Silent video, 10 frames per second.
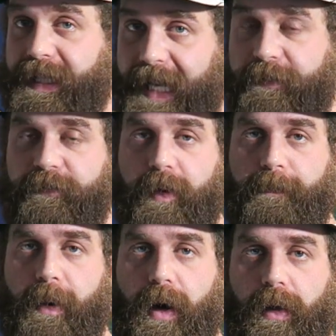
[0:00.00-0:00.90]
play
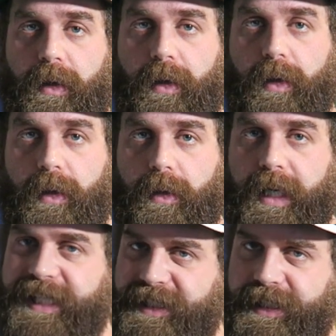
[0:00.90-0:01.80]
football.
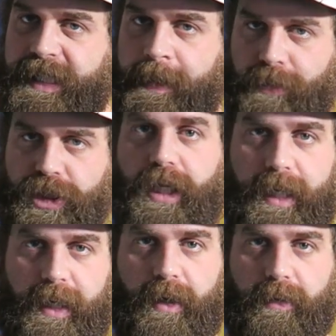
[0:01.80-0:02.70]
It's the same
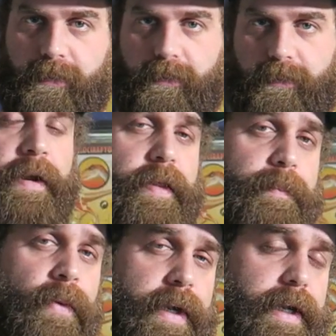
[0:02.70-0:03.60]
shit here.
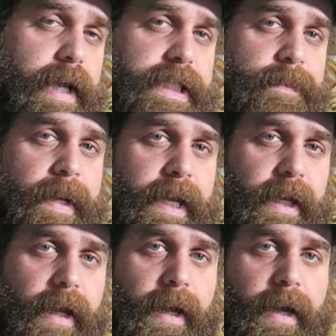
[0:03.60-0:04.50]
Another point I'd like to
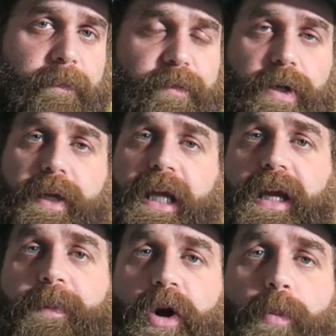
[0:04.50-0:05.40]
make for you to
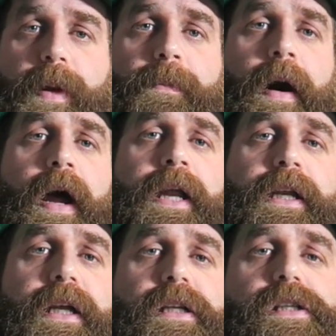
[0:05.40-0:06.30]
keep an open
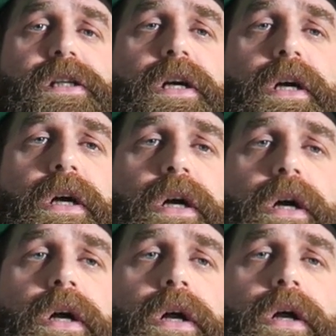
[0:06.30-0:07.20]
mind is
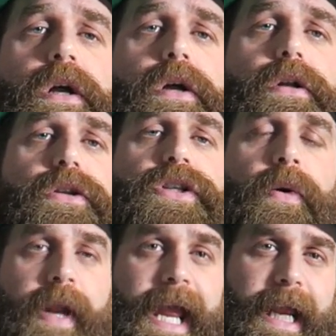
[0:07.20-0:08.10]

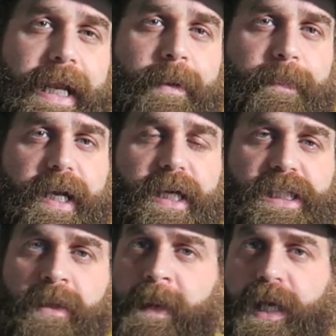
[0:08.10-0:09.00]
don't hate him
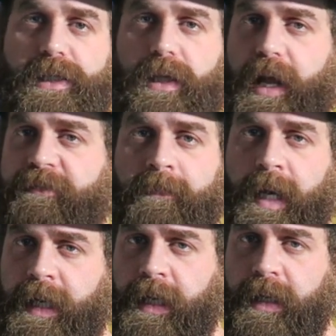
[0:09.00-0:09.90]
because he makes a lot of
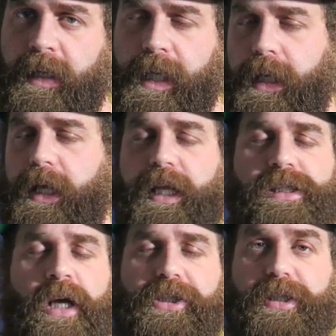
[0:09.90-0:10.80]
money.
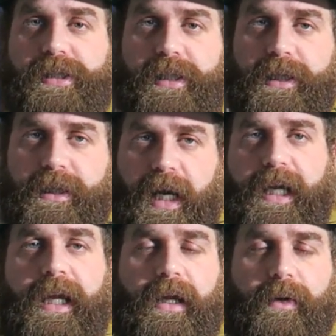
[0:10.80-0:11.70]
He's not just
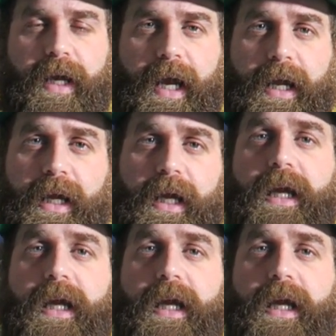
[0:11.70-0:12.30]
lucky, okay?